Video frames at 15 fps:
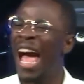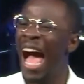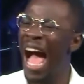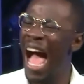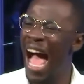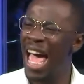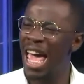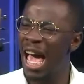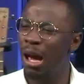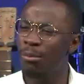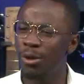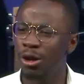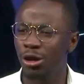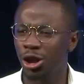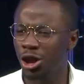I am
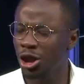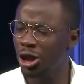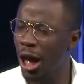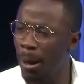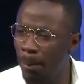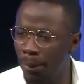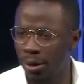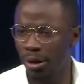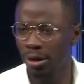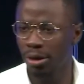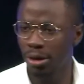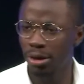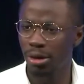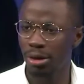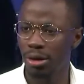your shepherd.
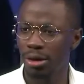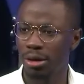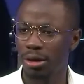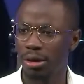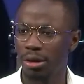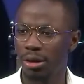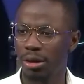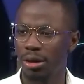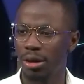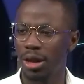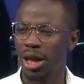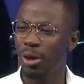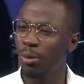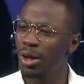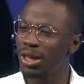
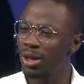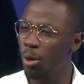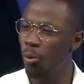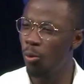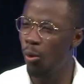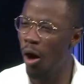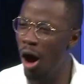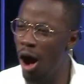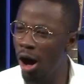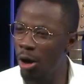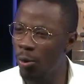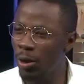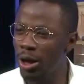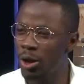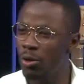He wants to walk
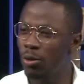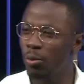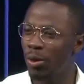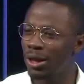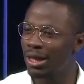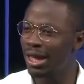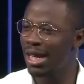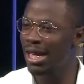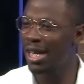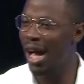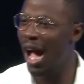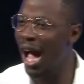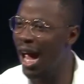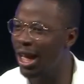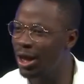with you, he wants to
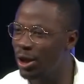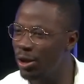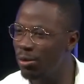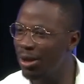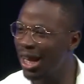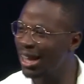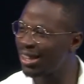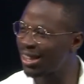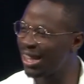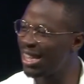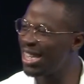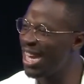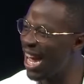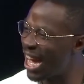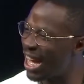guide you. That's the
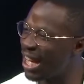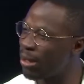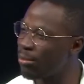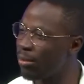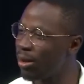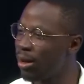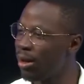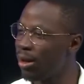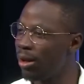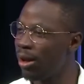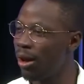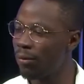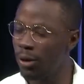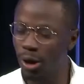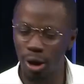name
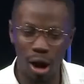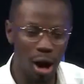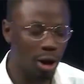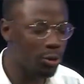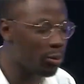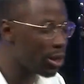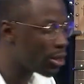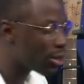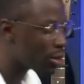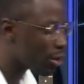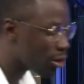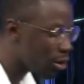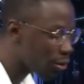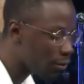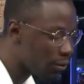of the God we
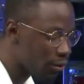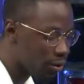serve.